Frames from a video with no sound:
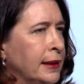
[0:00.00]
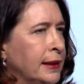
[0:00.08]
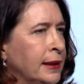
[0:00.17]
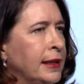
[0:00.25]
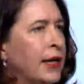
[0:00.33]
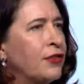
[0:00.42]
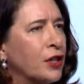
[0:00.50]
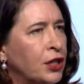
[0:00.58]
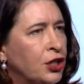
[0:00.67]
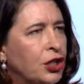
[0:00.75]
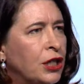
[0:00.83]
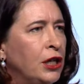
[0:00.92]
Yet the
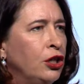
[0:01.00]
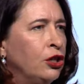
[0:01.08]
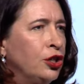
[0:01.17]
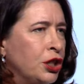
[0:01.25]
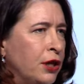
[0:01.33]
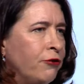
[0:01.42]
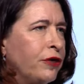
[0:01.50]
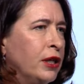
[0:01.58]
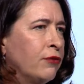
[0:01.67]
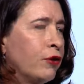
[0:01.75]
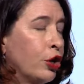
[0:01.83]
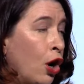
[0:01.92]
continued shifting
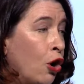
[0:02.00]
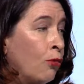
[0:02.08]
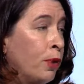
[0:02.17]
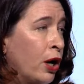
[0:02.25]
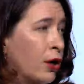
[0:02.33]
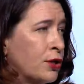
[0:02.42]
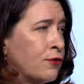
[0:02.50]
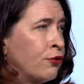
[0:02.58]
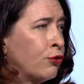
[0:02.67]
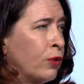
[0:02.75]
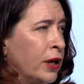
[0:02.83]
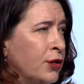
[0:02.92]
of the goalposts for
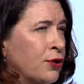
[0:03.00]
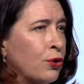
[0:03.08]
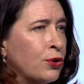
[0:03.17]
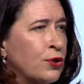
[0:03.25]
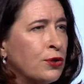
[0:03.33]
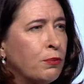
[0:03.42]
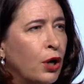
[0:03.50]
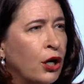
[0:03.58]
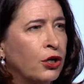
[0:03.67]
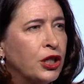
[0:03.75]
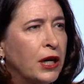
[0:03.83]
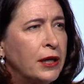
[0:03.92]
resources
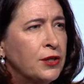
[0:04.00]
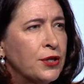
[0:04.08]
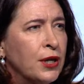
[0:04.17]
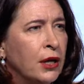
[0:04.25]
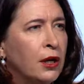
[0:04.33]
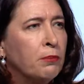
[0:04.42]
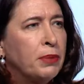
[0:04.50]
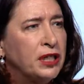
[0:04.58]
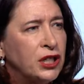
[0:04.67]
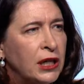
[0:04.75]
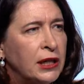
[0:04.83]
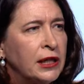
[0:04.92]
projects,
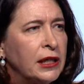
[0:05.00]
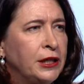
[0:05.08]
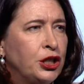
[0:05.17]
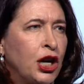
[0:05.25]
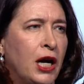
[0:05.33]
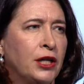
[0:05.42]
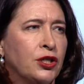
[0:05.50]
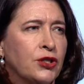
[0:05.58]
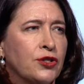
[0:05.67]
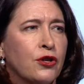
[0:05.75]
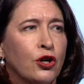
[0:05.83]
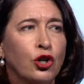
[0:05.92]
particularly
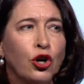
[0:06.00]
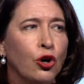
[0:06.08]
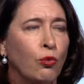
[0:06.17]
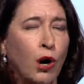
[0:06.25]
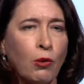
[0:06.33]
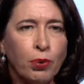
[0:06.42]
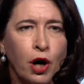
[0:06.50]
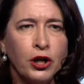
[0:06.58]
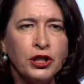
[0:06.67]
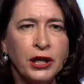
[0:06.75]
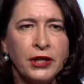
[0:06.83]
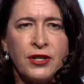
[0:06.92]
changes that occur while
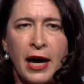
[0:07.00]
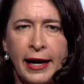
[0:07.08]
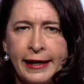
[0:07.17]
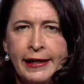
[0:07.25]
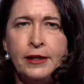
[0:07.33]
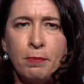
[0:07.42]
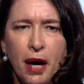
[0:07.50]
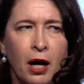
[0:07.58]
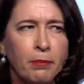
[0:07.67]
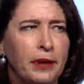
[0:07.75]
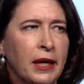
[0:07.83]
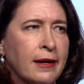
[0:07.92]
projects are in the
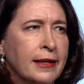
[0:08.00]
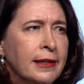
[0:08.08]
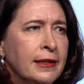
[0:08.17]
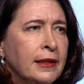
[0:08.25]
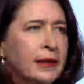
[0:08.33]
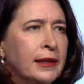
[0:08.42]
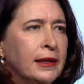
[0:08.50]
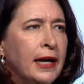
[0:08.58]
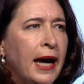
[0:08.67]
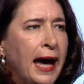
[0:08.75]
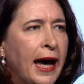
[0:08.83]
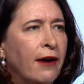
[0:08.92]
pipeline,
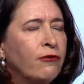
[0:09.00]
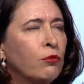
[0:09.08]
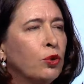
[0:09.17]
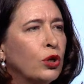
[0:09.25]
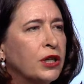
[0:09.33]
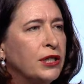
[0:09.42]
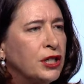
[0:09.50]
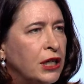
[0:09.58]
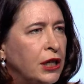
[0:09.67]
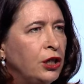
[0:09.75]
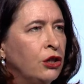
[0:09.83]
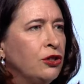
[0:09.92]
have and will
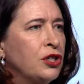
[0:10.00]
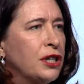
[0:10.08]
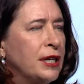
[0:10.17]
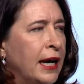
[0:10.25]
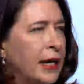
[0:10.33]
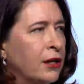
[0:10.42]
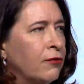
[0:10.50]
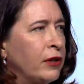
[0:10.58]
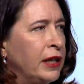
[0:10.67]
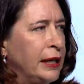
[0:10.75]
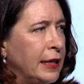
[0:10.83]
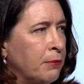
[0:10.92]
continue to
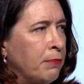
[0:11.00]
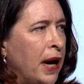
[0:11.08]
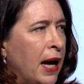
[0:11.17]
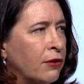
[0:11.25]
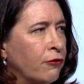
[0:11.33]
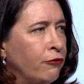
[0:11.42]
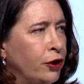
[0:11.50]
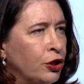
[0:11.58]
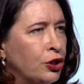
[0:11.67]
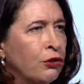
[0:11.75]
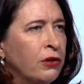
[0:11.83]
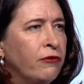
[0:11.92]
negatively impact
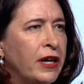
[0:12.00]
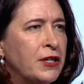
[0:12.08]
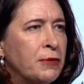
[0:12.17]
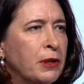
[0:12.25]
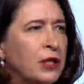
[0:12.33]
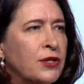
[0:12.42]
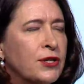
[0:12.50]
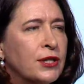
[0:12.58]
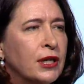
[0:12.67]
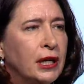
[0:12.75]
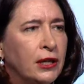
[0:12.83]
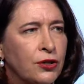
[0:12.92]
future
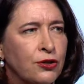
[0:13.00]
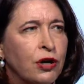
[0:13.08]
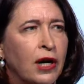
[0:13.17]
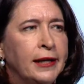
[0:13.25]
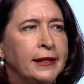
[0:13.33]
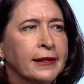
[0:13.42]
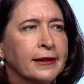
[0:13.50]
investments in Australia.